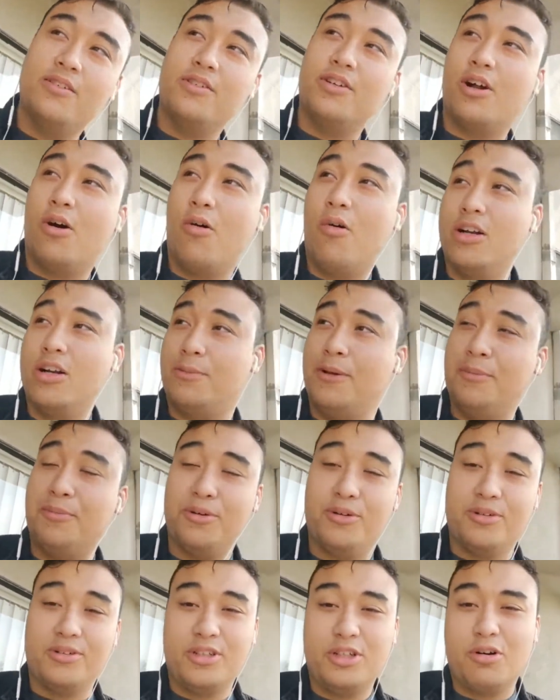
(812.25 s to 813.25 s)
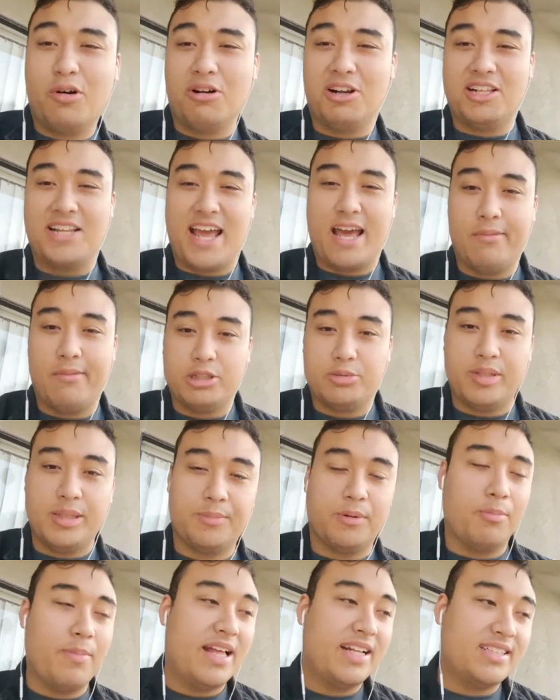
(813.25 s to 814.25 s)
you don't want to damage
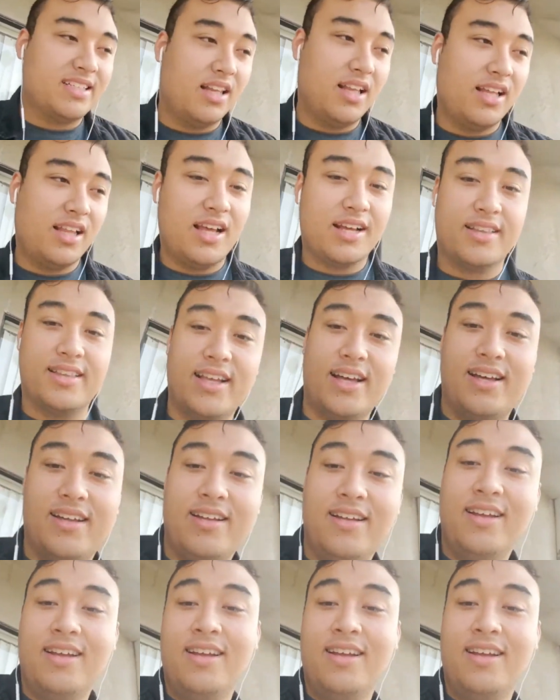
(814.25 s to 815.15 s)
people mentally like that.